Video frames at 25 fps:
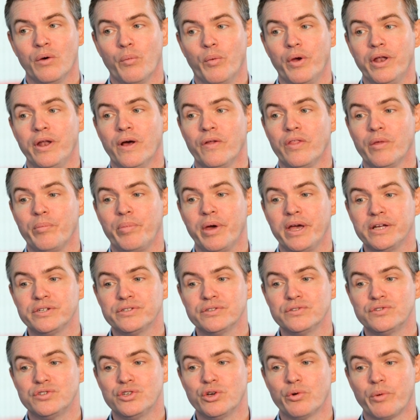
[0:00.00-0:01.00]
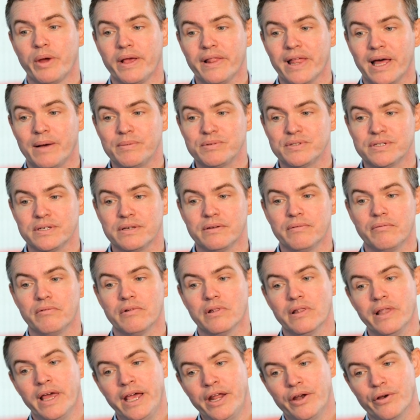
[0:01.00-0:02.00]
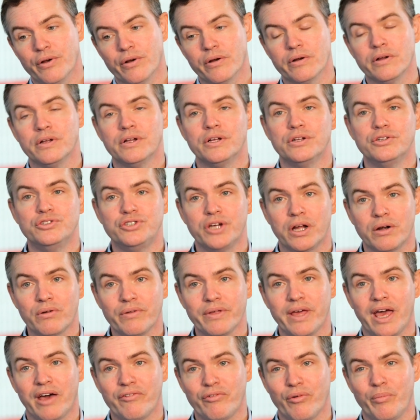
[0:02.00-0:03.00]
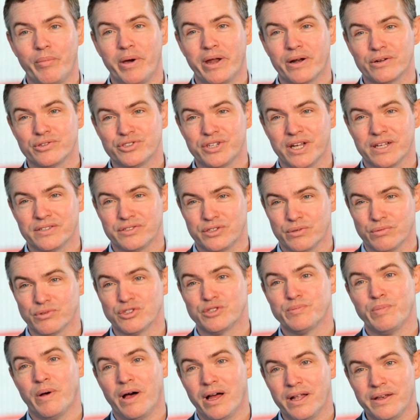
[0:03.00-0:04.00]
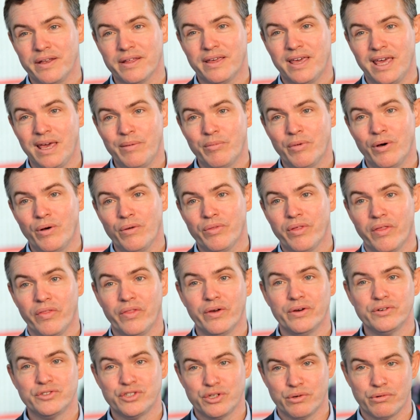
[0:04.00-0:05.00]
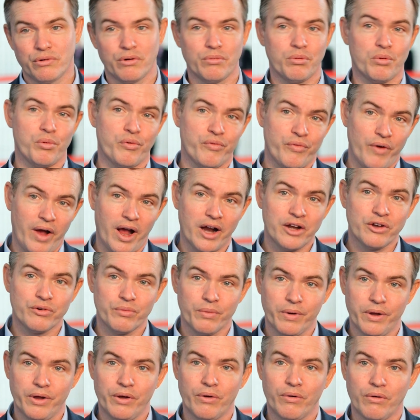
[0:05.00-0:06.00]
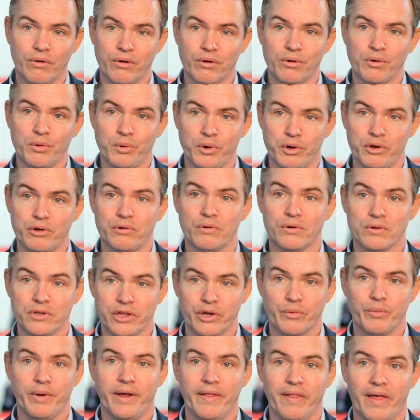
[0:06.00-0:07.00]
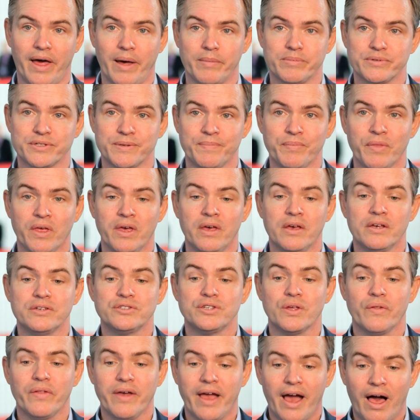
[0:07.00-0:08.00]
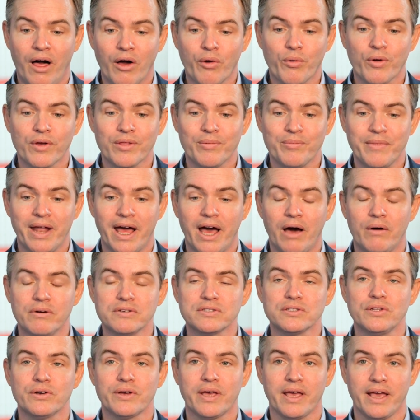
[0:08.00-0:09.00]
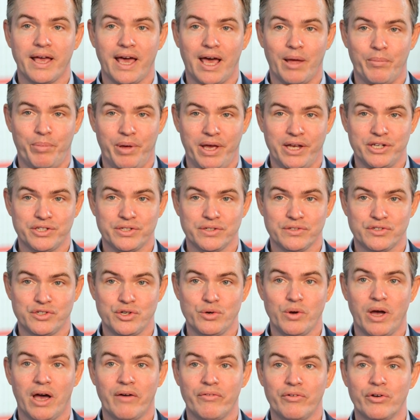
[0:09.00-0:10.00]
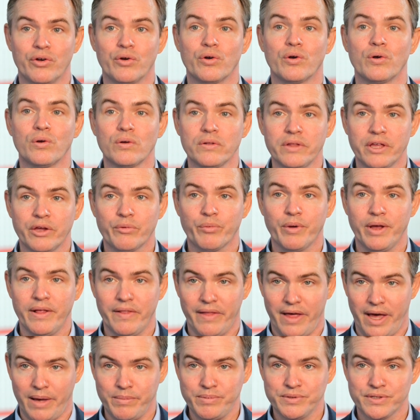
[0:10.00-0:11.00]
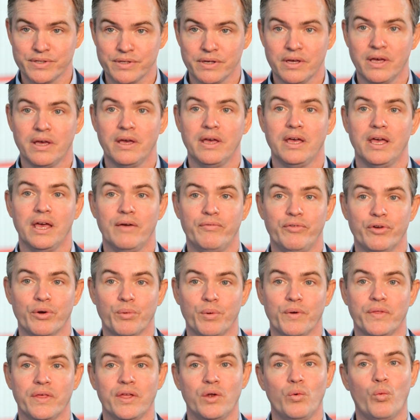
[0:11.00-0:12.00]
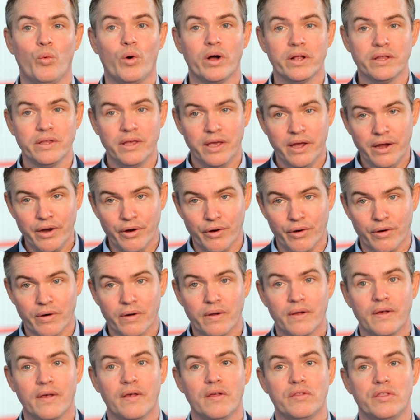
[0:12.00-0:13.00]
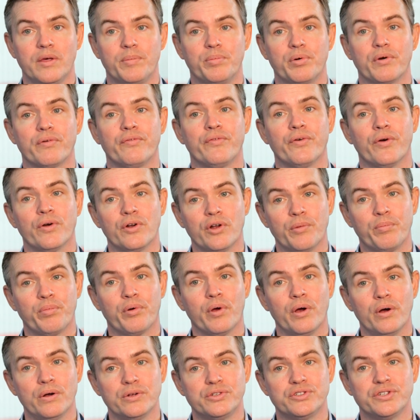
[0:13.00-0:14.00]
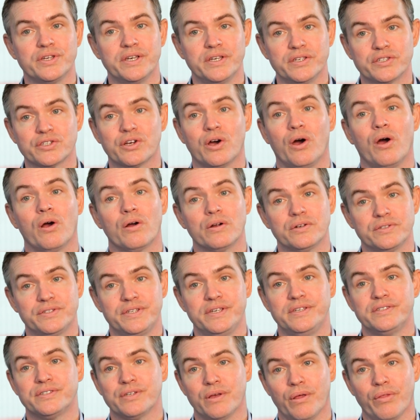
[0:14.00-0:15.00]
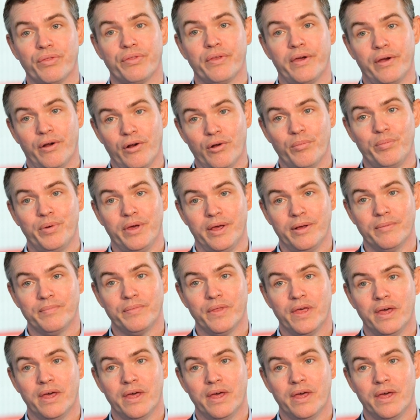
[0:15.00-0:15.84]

We know that patients who relapse later generally have a better chance to respond to chemo than those who are refractory or early relapse. So the algorithm now is looking at patients who have an early relapse. If you're within one year, the preferred approach is CAR T cell therapy.